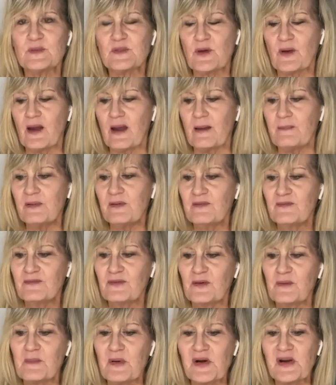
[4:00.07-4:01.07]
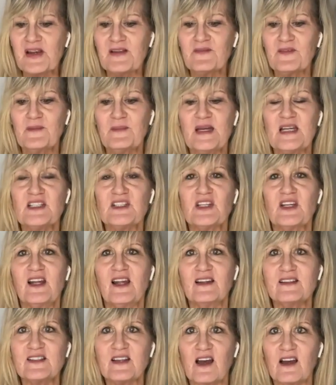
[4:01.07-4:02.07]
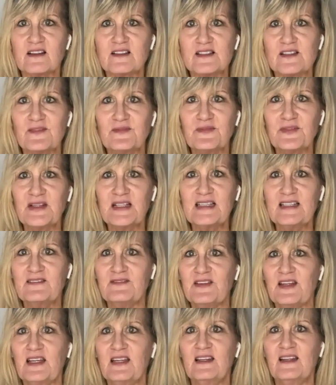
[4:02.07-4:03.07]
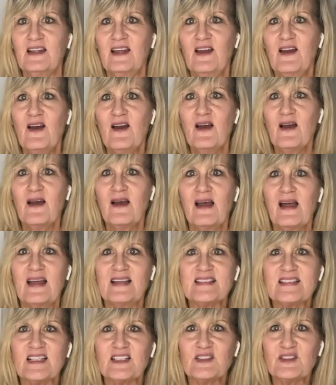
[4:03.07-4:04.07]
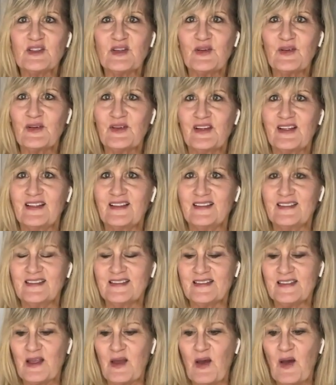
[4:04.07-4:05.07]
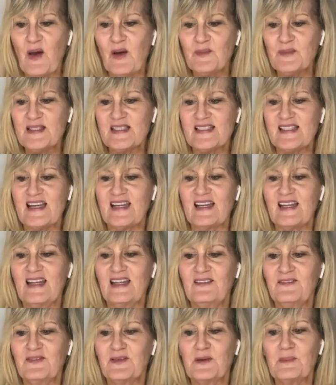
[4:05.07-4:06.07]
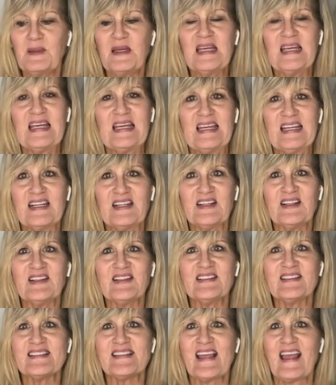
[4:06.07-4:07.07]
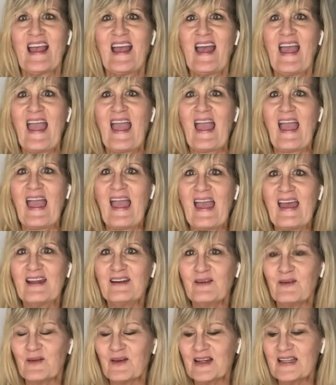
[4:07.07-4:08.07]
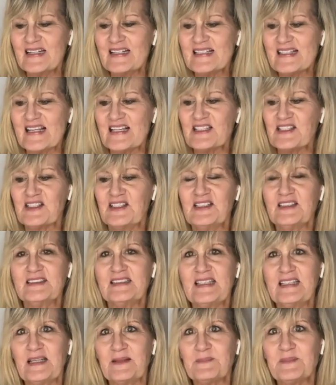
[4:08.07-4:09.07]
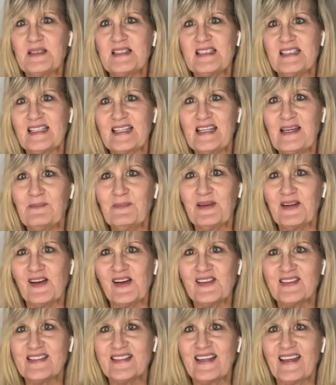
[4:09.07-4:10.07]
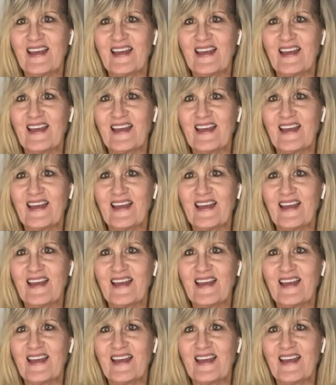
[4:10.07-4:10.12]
subscribe for more information on toxin-free living, essential oils, homesteading for beginners, and organizational tips to keep it all